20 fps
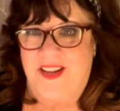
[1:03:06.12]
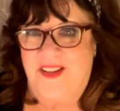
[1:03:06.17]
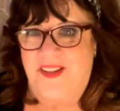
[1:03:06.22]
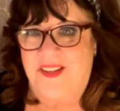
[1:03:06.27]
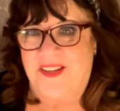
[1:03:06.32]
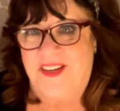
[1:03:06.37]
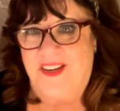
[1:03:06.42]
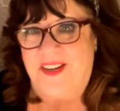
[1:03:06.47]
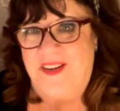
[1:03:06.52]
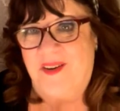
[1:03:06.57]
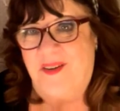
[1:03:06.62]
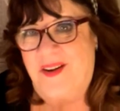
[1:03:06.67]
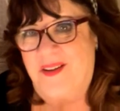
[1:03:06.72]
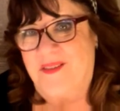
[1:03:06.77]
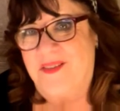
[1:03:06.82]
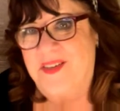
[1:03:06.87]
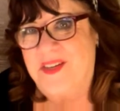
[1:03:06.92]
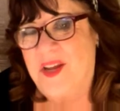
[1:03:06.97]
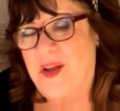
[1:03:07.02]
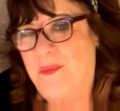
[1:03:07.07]
telling you I don't
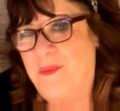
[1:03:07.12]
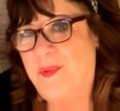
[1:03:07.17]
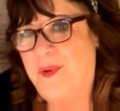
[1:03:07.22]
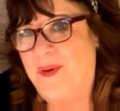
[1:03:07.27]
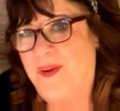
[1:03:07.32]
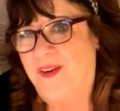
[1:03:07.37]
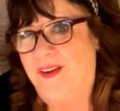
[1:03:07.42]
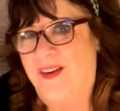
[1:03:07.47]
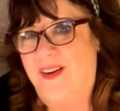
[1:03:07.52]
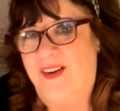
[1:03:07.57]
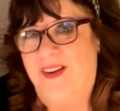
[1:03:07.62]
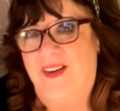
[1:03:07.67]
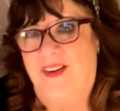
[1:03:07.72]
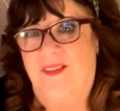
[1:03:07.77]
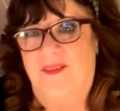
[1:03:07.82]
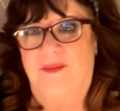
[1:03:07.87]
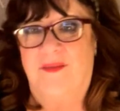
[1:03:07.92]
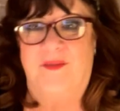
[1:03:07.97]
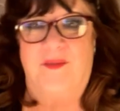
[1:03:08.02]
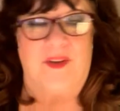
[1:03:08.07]
have a temper.
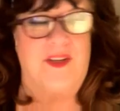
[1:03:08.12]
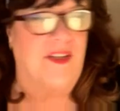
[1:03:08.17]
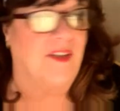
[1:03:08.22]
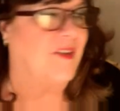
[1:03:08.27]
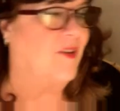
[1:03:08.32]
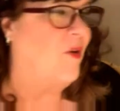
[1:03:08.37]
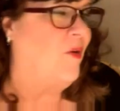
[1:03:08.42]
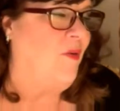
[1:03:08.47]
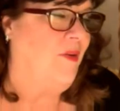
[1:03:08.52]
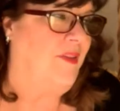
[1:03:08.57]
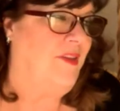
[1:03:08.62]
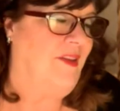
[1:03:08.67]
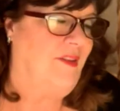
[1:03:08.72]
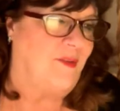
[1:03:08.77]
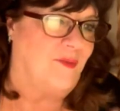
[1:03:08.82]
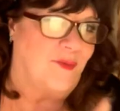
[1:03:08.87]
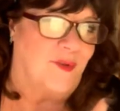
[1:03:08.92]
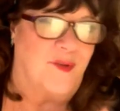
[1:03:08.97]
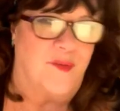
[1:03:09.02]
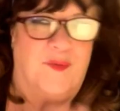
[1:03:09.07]
We could go in the
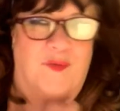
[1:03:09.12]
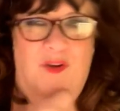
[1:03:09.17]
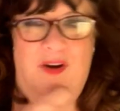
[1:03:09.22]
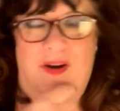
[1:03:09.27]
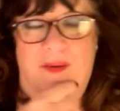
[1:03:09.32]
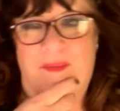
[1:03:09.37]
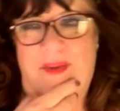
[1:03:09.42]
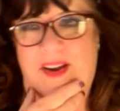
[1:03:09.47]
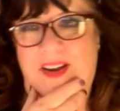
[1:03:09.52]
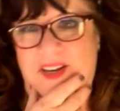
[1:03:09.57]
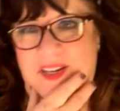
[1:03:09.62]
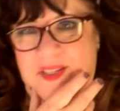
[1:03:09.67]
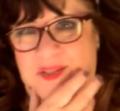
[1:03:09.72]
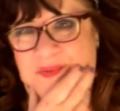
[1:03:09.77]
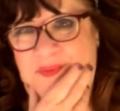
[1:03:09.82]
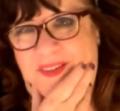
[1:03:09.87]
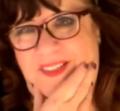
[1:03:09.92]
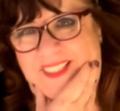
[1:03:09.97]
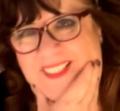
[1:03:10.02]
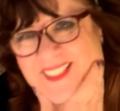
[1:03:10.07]
other room, grab my
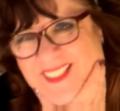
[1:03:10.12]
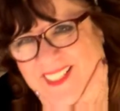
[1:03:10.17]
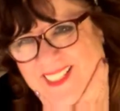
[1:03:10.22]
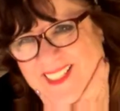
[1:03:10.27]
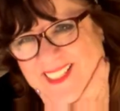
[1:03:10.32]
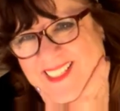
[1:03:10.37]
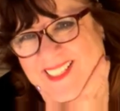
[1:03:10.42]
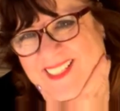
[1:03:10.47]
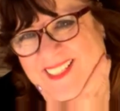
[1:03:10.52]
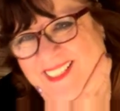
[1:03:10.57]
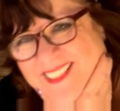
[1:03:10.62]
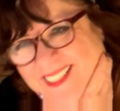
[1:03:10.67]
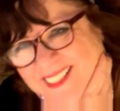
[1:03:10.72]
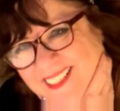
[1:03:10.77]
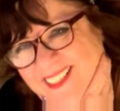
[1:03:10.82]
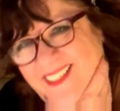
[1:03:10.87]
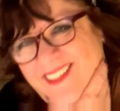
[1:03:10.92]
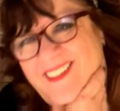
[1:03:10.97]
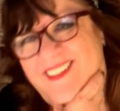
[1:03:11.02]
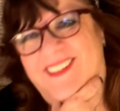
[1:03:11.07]
husband.
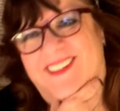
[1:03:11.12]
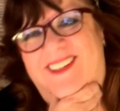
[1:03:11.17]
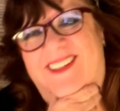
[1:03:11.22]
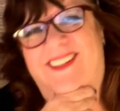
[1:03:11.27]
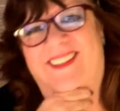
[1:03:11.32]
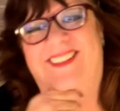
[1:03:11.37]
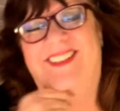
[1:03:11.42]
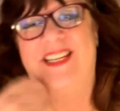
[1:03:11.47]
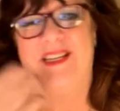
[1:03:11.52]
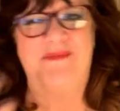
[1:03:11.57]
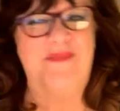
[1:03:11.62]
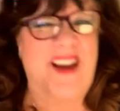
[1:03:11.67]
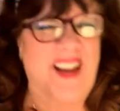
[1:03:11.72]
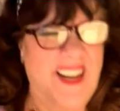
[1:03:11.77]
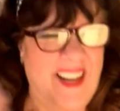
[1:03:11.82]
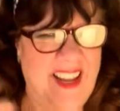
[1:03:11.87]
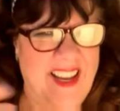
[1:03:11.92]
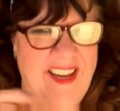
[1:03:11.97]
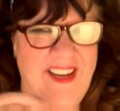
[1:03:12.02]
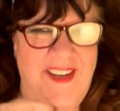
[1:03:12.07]
He
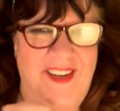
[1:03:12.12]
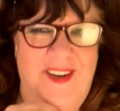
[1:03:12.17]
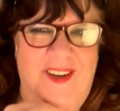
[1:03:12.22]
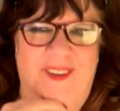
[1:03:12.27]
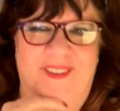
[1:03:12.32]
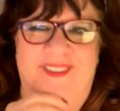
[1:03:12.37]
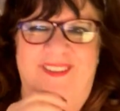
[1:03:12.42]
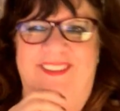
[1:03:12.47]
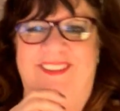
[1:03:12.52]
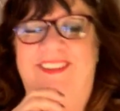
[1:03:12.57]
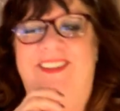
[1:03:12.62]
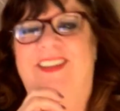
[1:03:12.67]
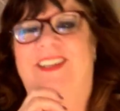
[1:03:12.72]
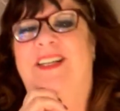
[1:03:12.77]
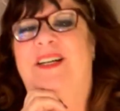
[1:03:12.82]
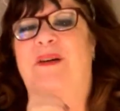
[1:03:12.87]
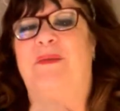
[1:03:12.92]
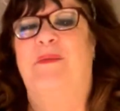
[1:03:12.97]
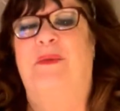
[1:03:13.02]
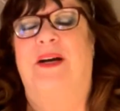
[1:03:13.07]
might let you know.
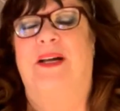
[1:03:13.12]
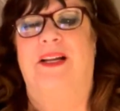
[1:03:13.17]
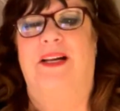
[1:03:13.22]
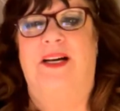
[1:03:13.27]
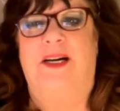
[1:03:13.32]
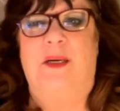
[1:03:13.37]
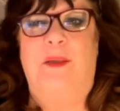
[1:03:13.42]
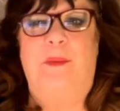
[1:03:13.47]
But